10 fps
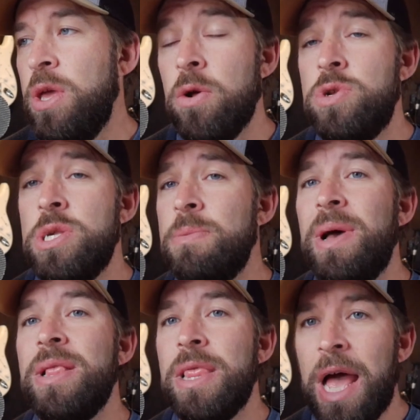you know, just
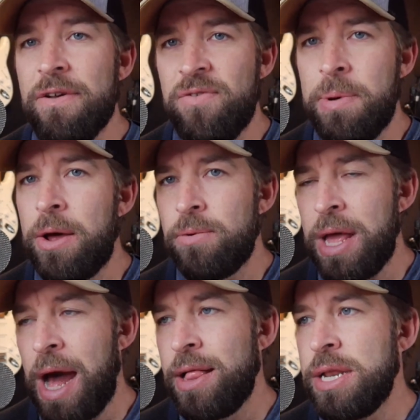about life, about
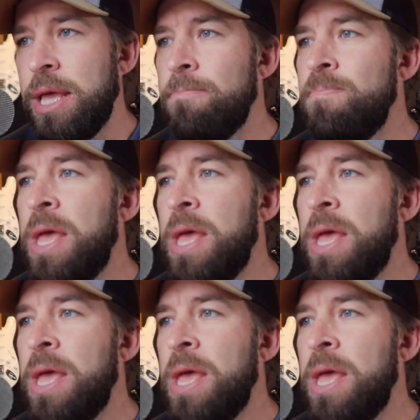reality.